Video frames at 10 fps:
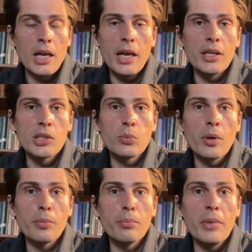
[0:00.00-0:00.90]
And it's
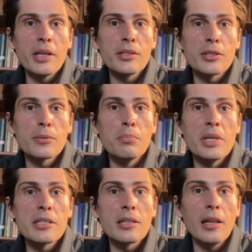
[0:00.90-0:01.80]
what makes us
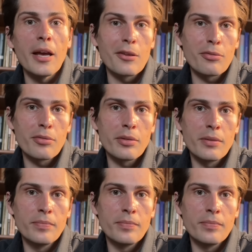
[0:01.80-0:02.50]
miss life.